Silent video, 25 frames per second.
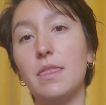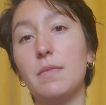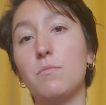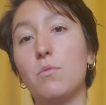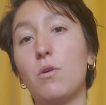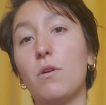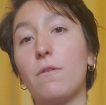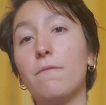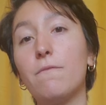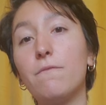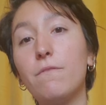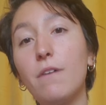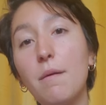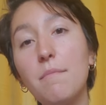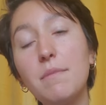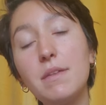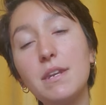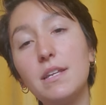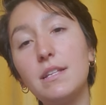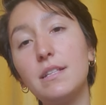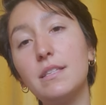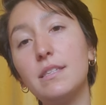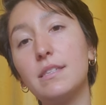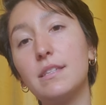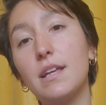the more
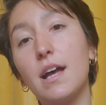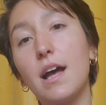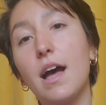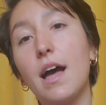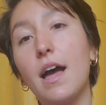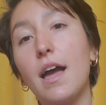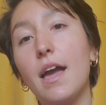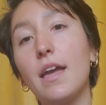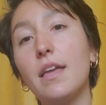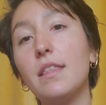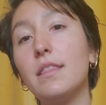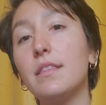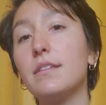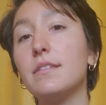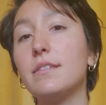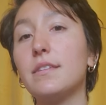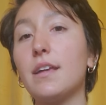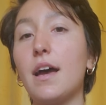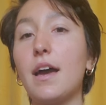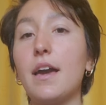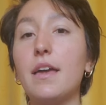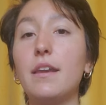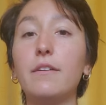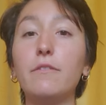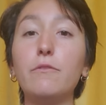feminine side, the
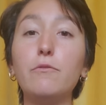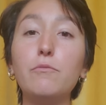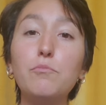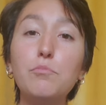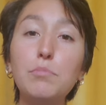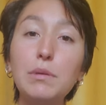side of